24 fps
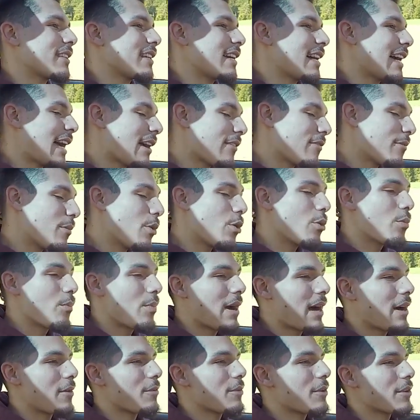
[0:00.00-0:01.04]
have more
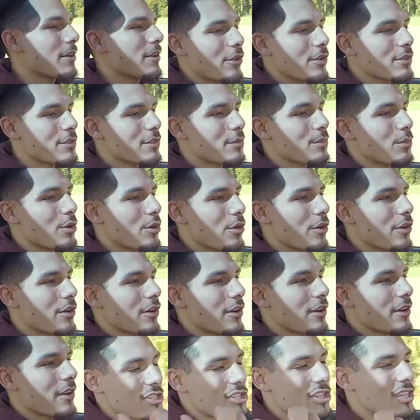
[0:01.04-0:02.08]
power, also more
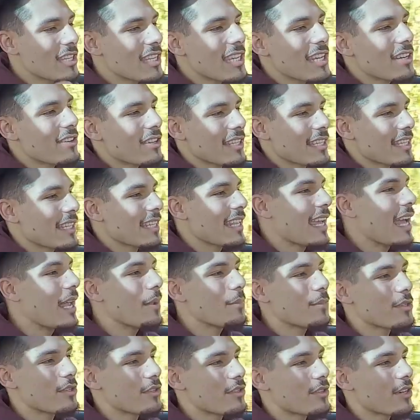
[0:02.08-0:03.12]
engineering that
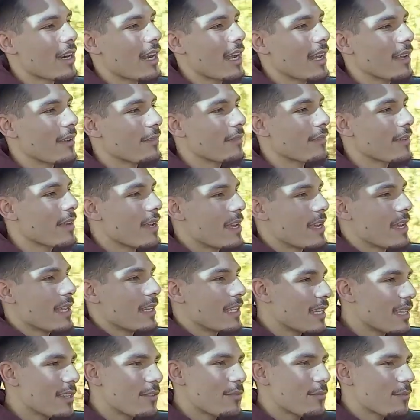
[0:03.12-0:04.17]
helps you drive.
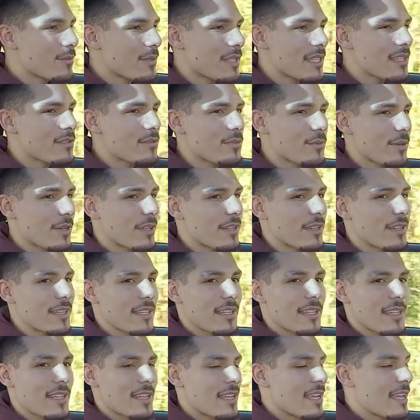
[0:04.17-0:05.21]
This one
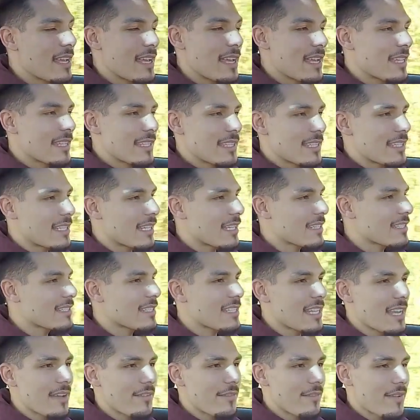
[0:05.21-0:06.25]
doesn't
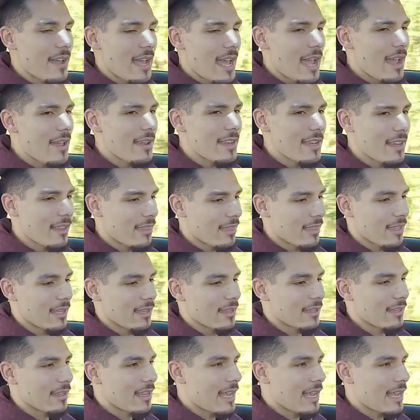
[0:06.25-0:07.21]
have anything.